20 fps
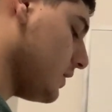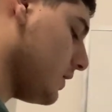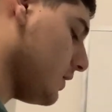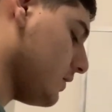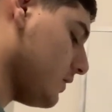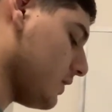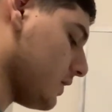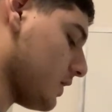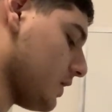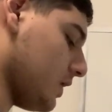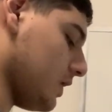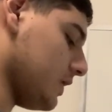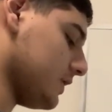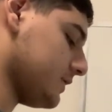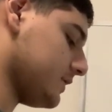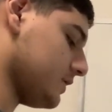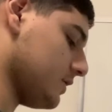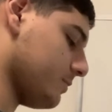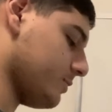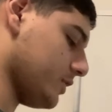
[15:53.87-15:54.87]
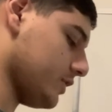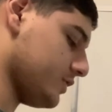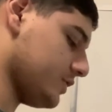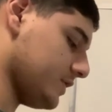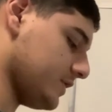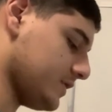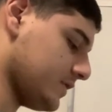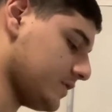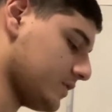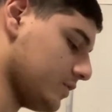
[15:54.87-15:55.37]
The cost to
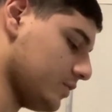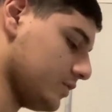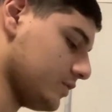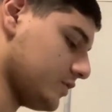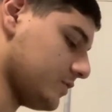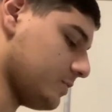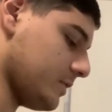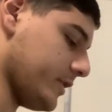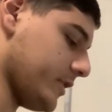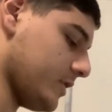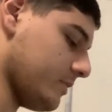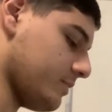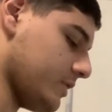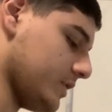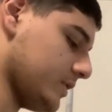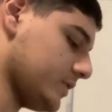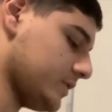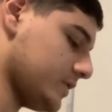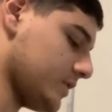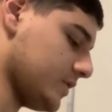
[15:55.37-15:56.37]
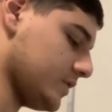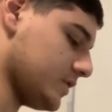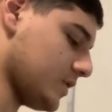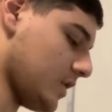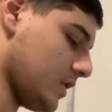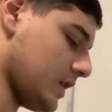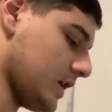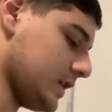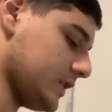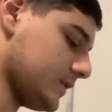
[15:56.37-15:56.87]
purchase school spirit posters
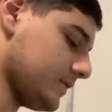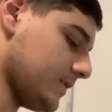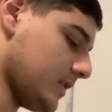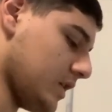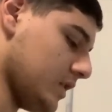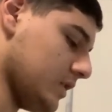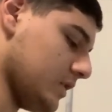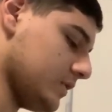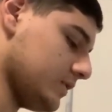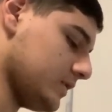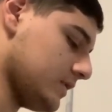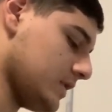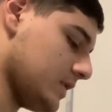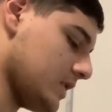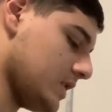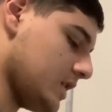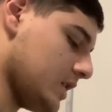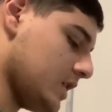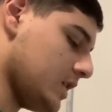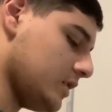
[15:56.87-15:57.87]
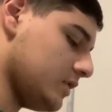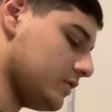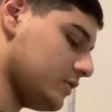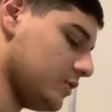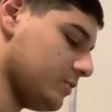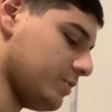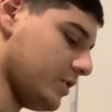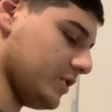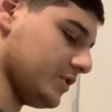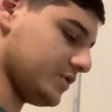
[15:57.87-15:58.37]
are as follows: 2
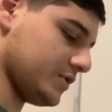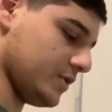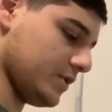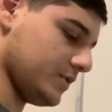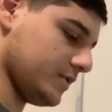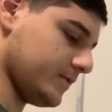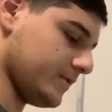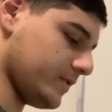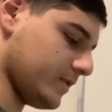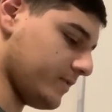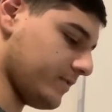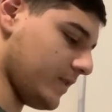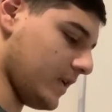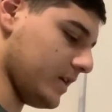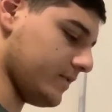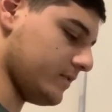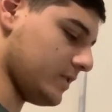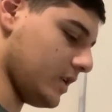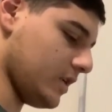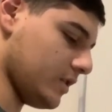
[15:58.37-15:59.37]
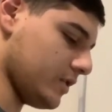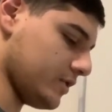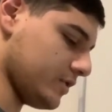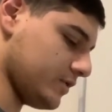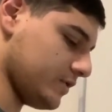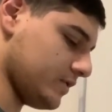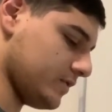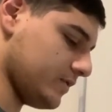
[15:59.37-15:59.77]
posters for $5,